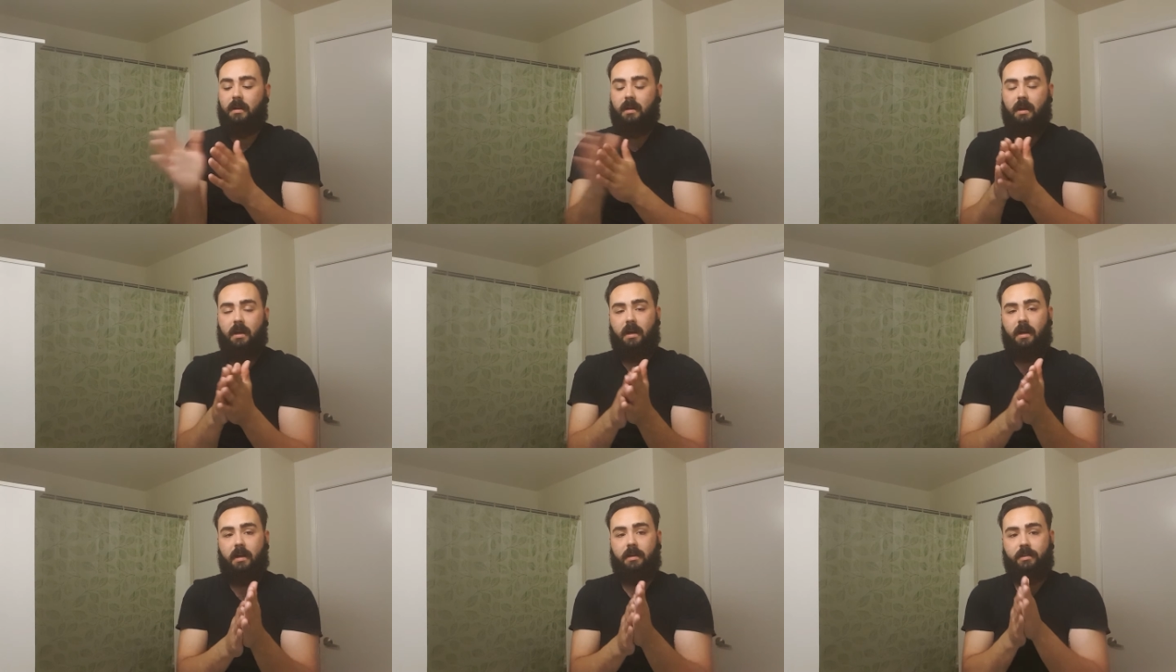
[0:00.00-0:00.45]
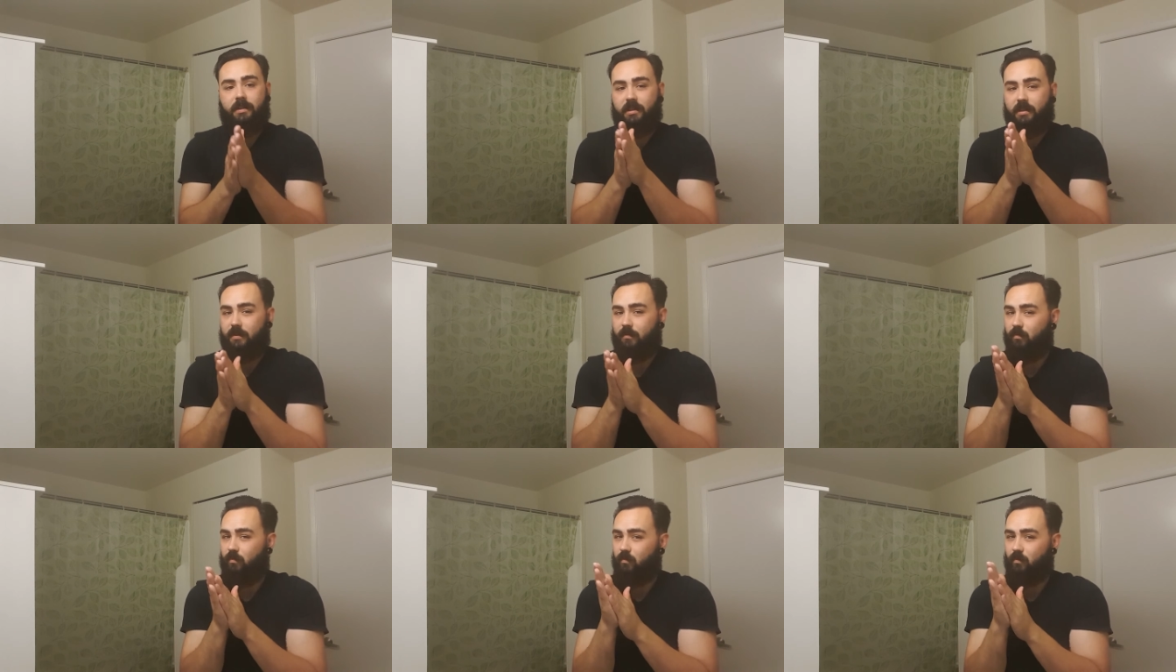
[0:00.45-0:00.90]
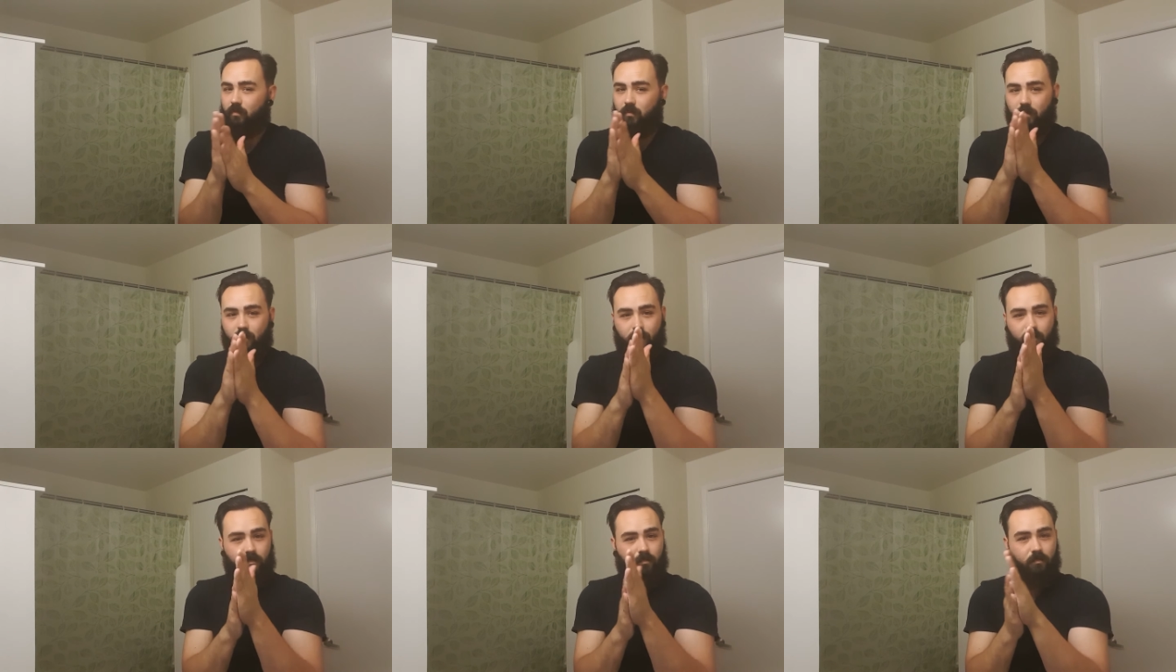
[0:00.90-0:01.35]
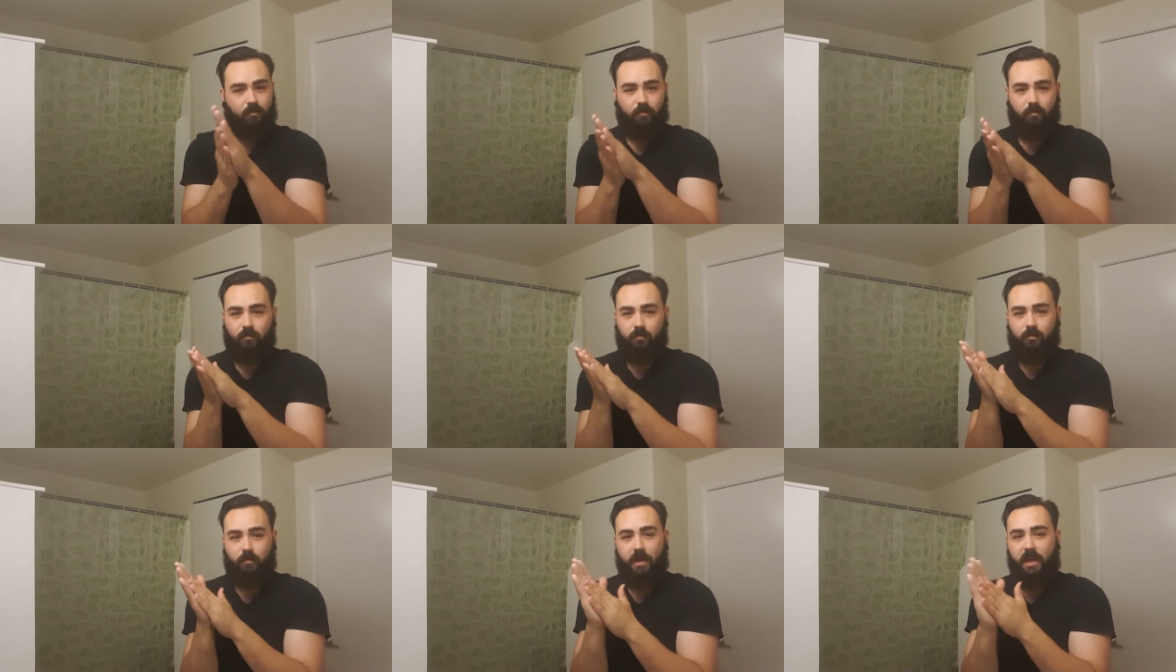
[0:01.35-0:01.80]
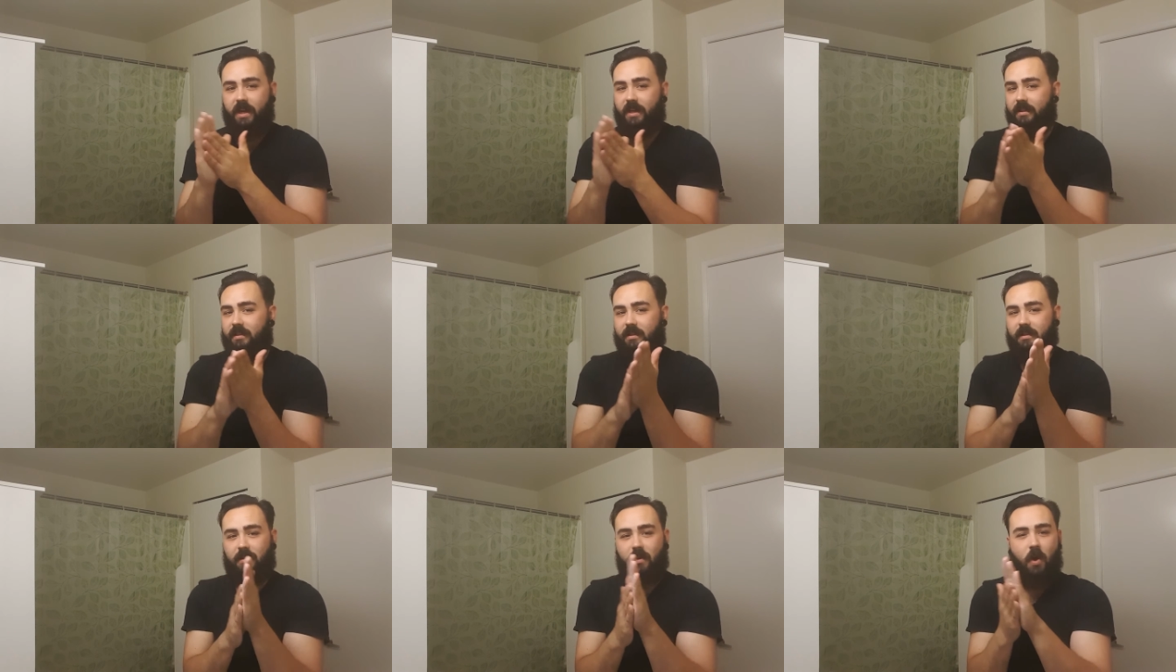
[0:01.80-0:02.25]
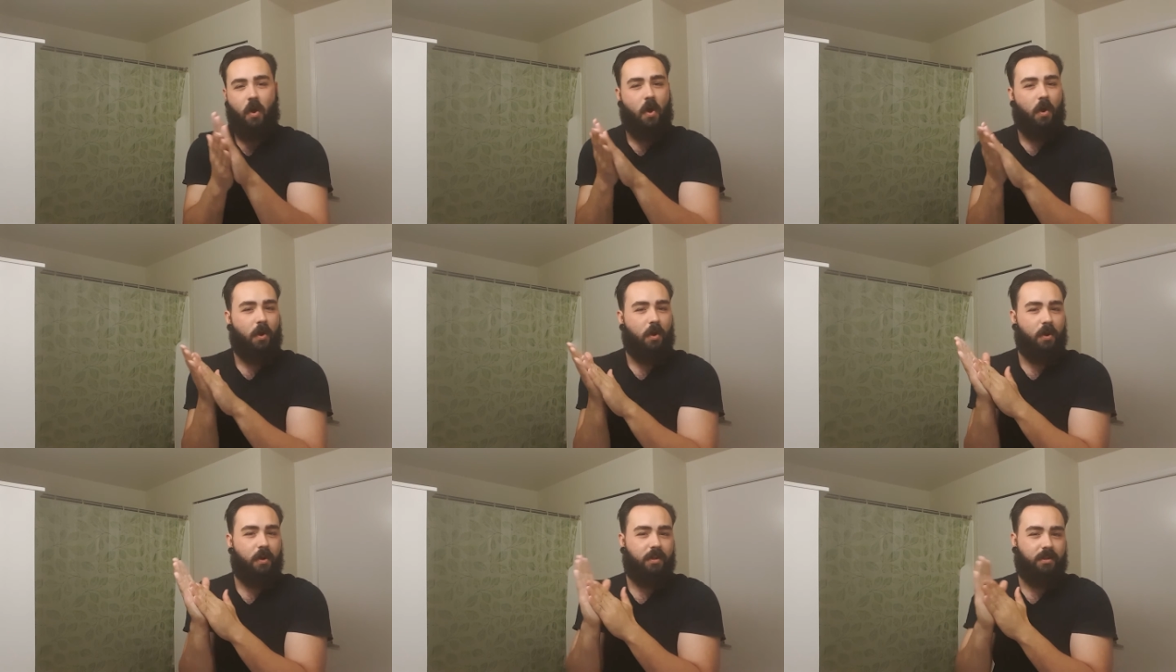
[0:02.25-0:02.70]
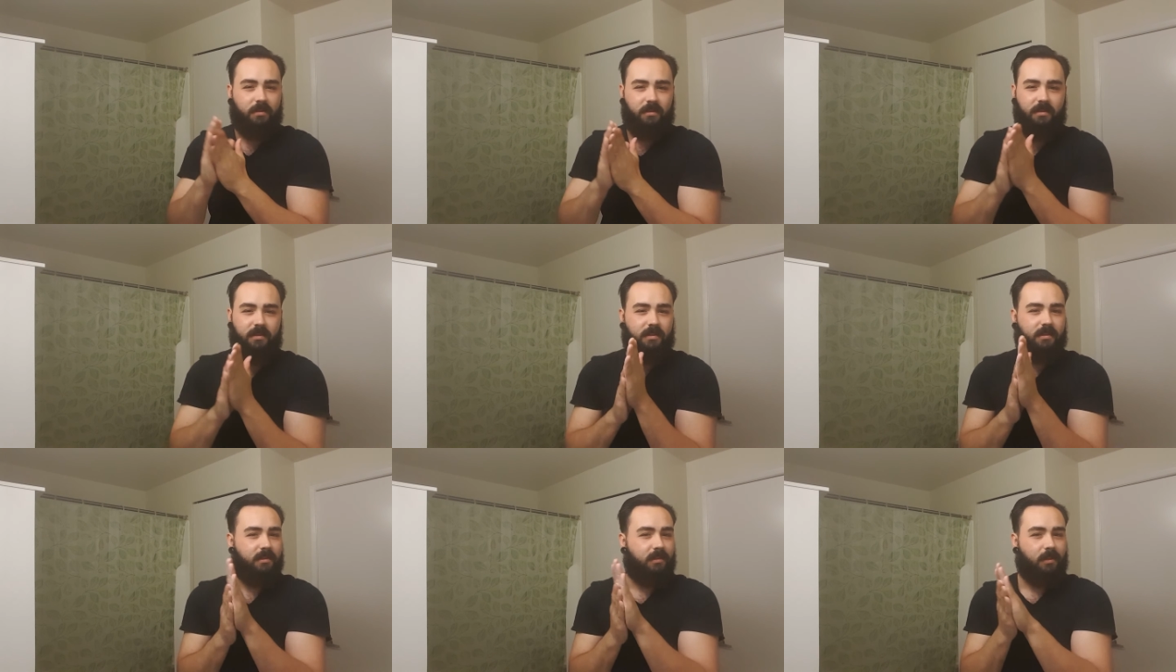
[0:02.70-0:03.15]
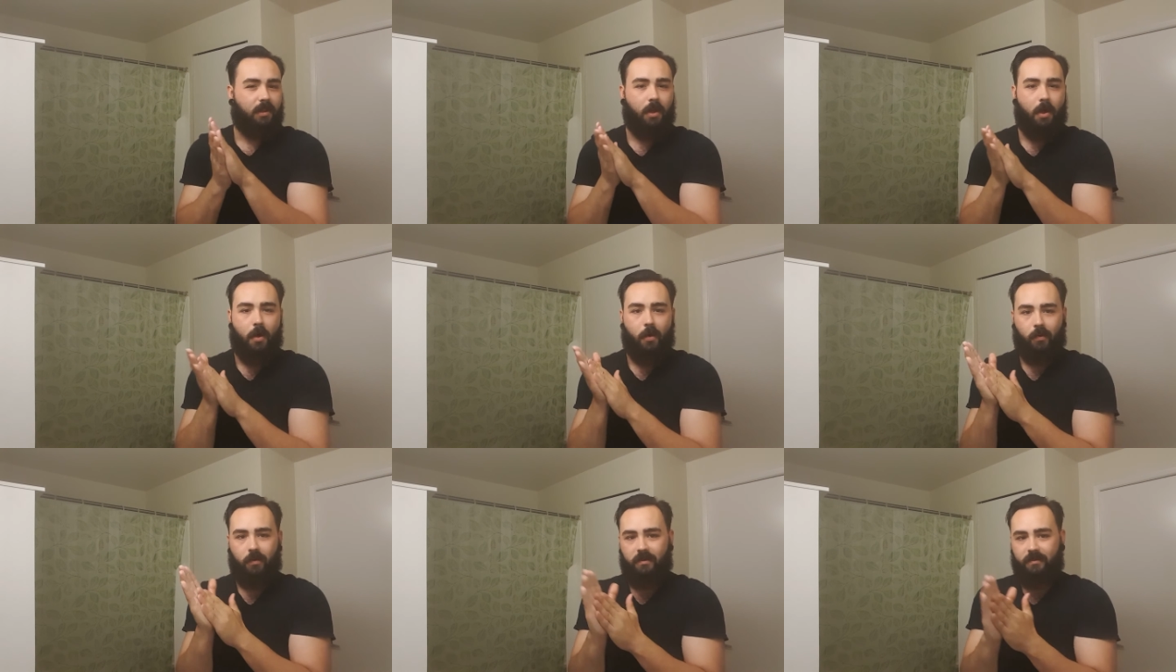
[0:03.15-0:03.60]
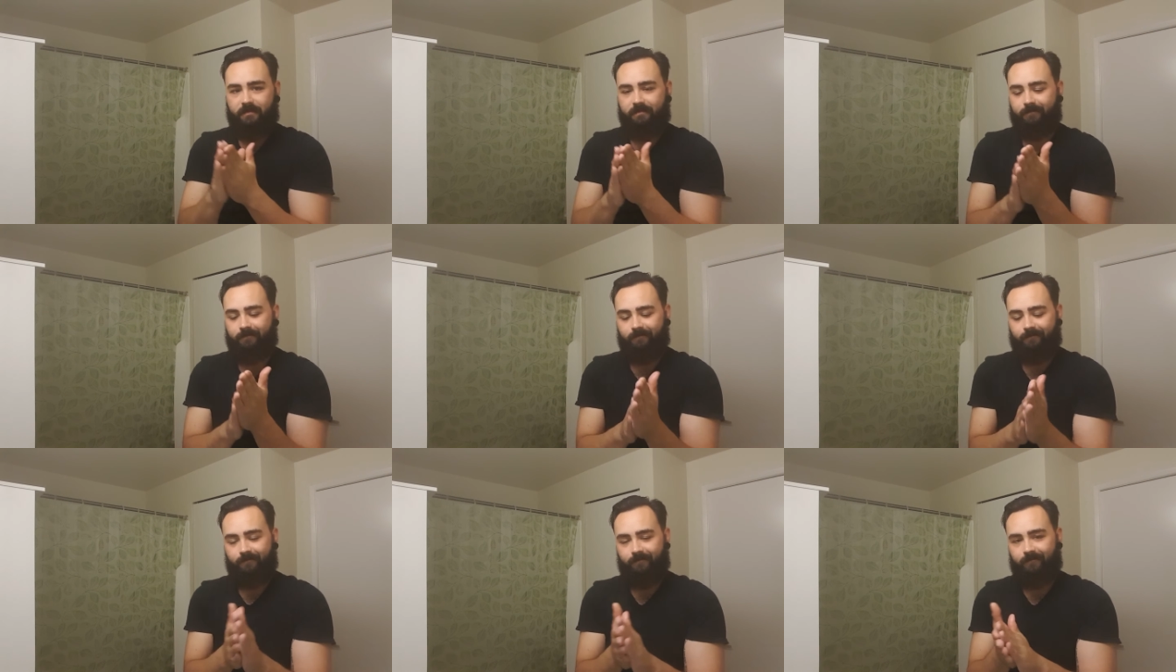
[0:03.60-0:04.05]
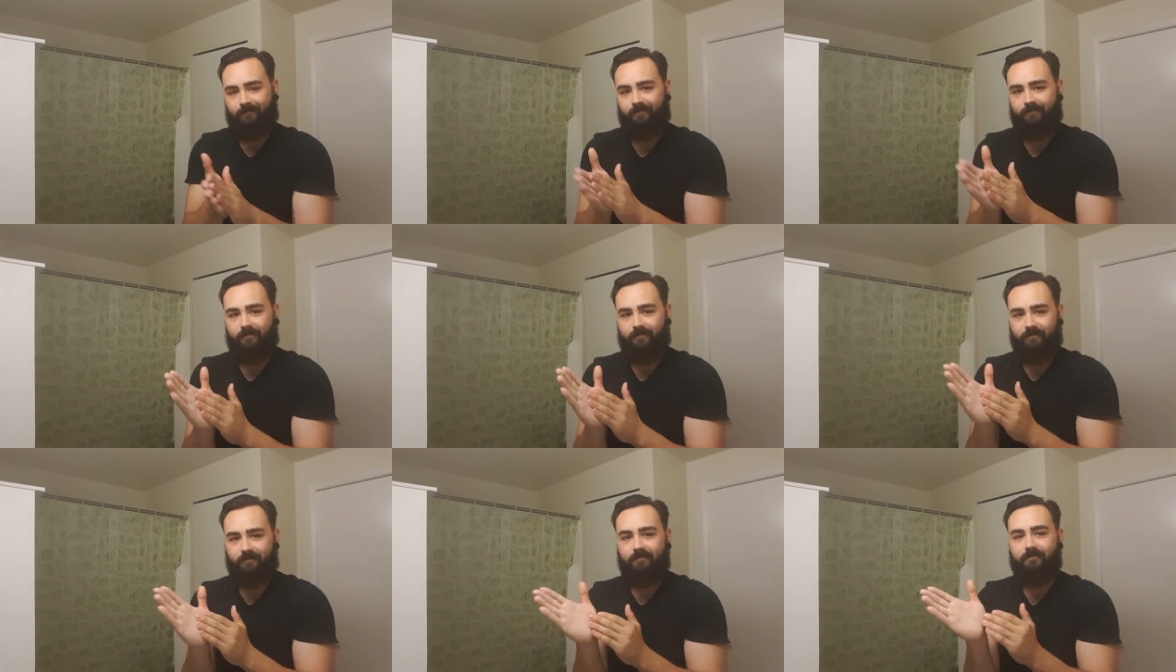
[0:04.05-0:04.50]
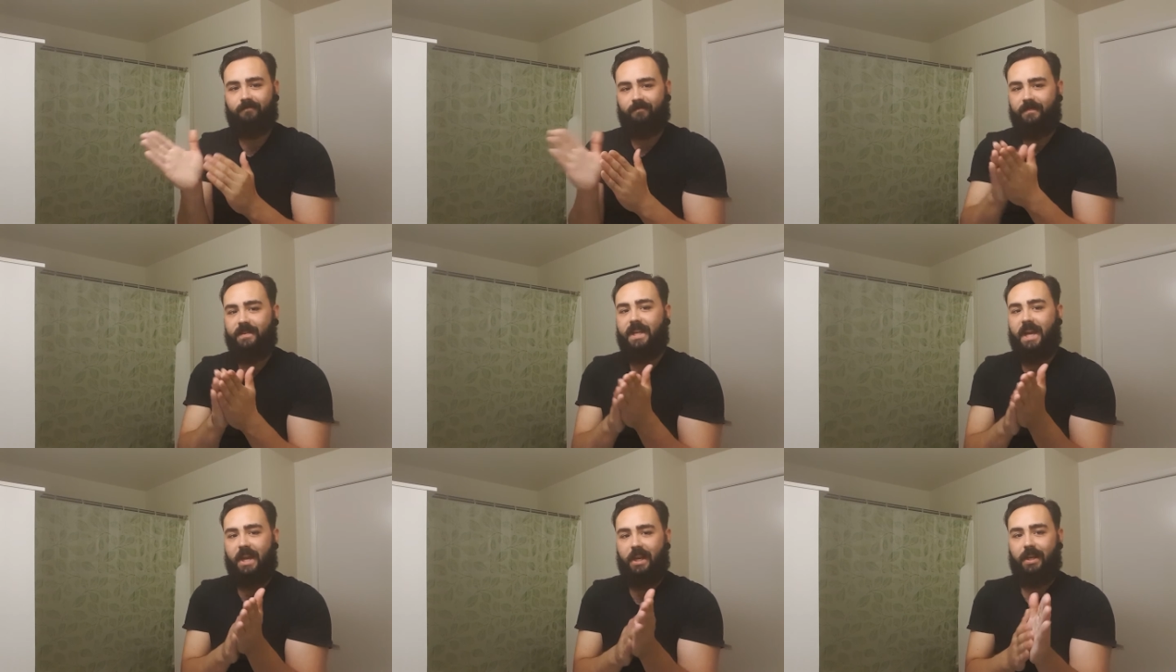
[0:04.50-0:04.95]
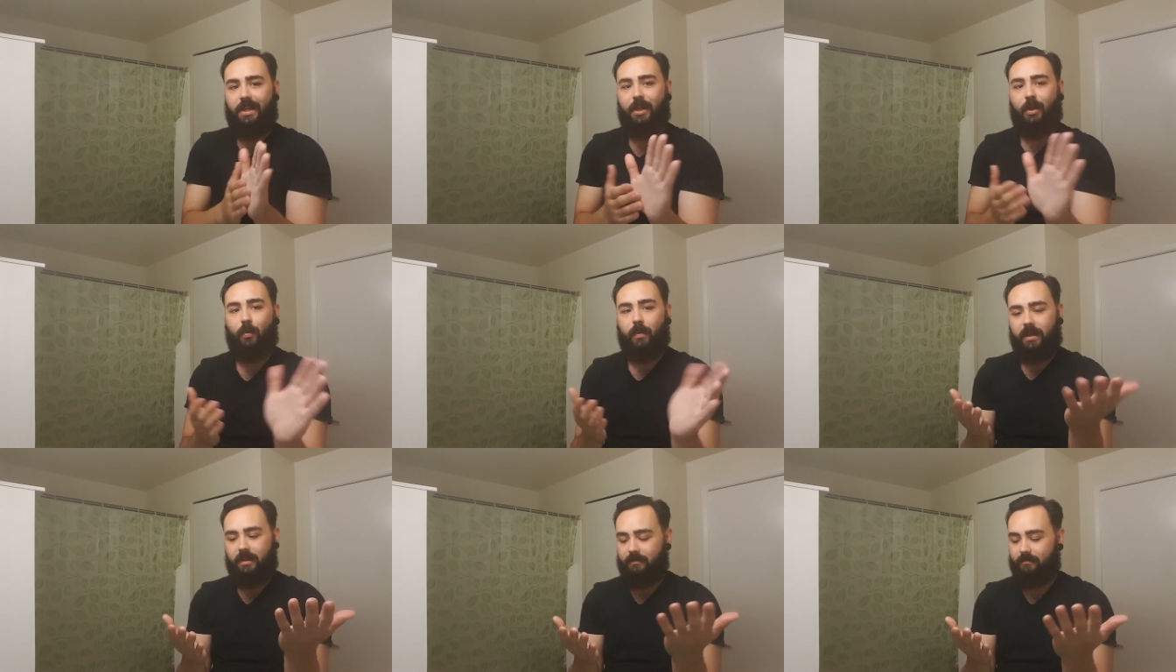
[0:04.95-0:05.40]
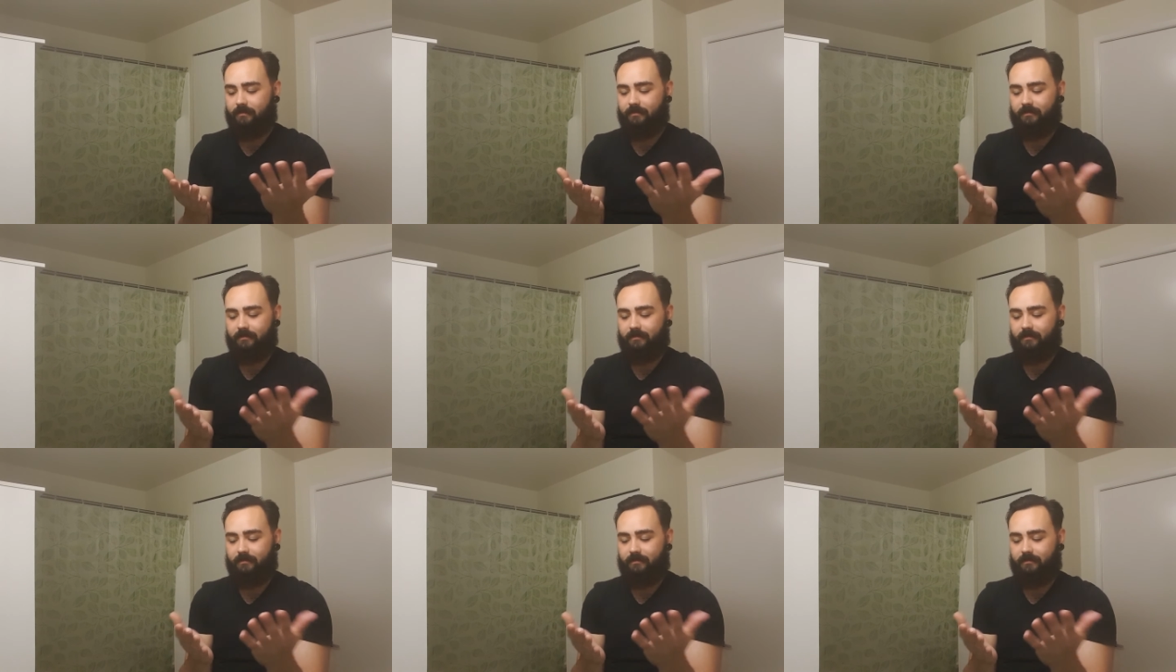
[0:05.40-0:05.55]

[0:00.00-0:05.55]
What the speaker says: Just nice and hard and slow. That's how you do it.